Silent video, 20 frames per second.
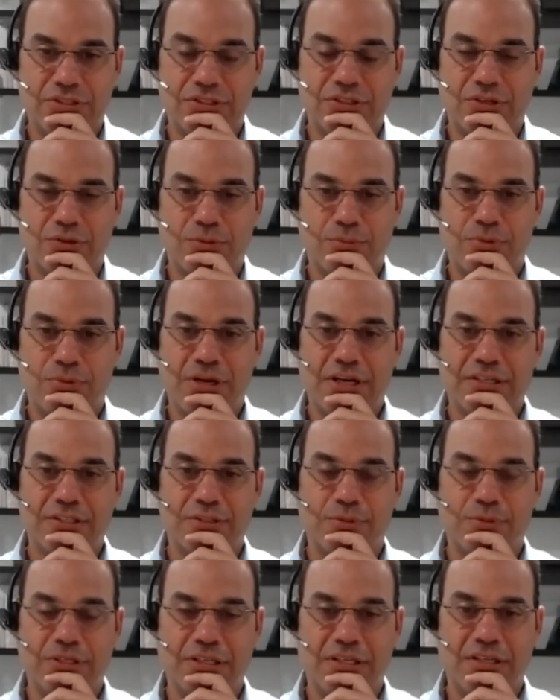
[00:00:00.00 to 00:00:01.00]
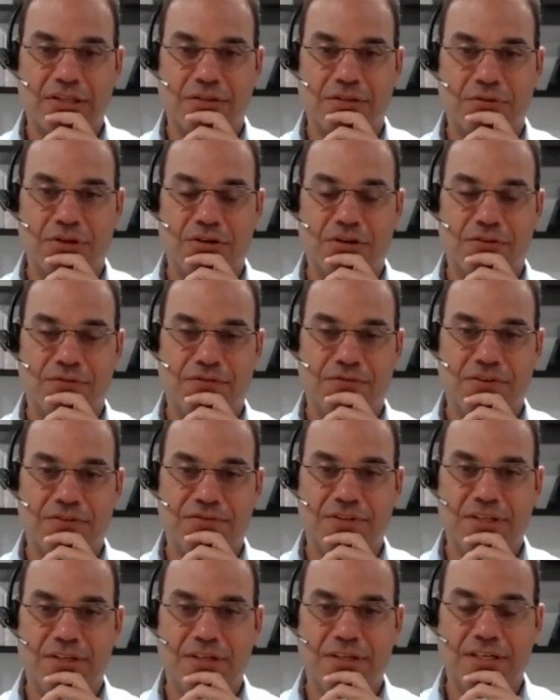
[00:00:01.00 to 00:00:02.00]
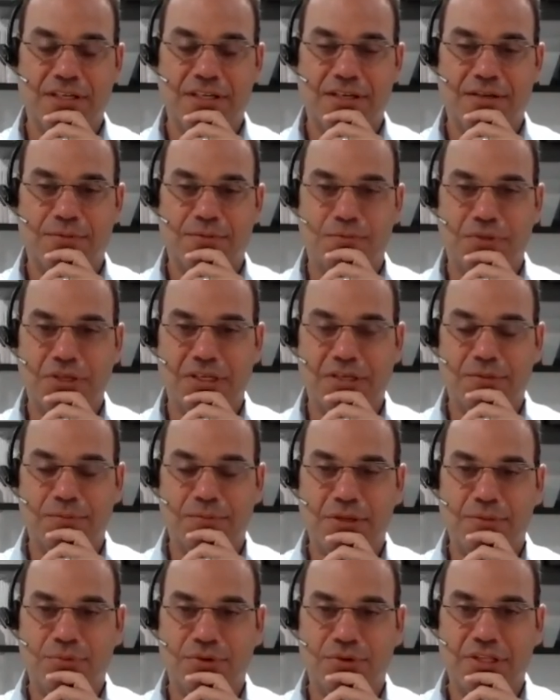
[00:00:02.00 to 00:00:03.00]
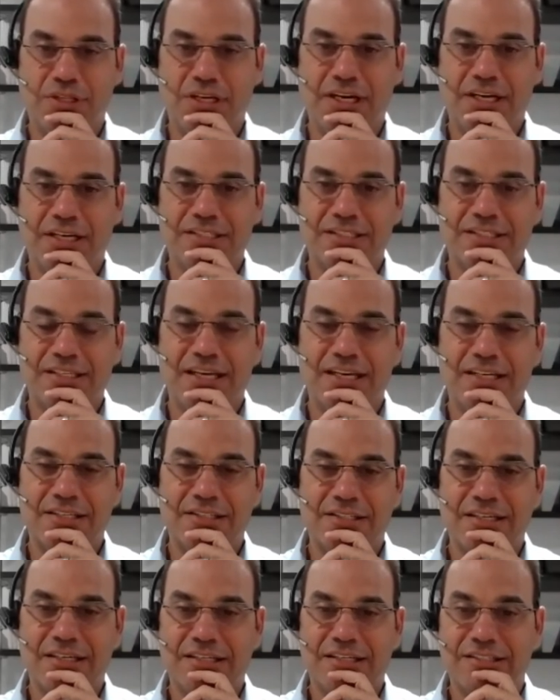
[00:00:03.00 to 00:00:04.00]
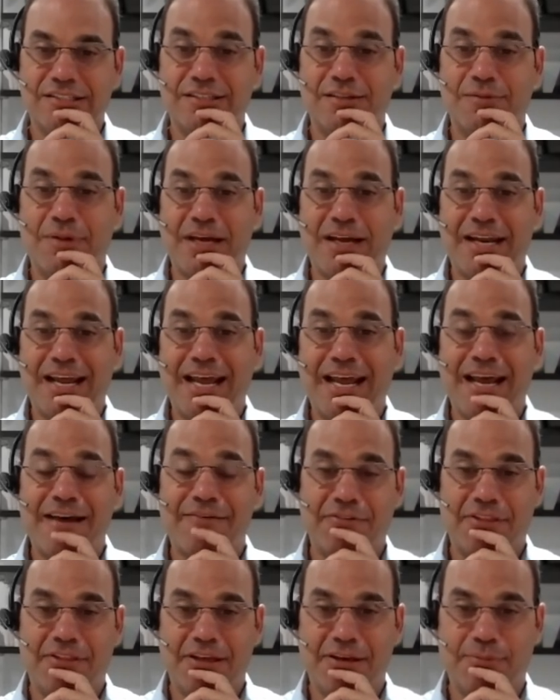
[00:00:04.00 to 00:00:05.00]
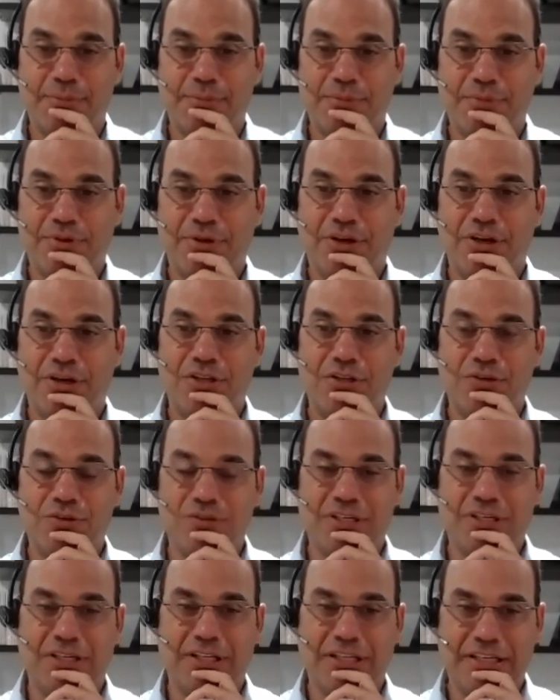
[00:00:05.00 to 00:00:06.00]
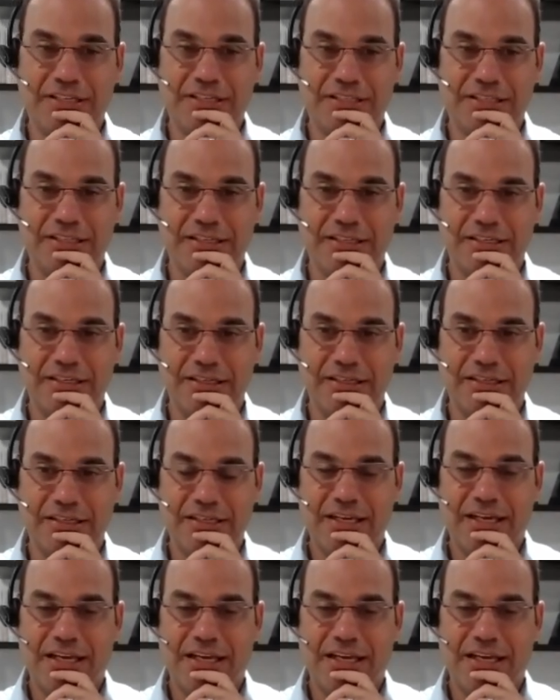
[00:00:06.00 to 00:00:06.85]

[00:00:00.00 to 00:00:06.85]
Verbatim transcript: So, approximately 350 million people in the United States, just about half of them are using LinkedIn.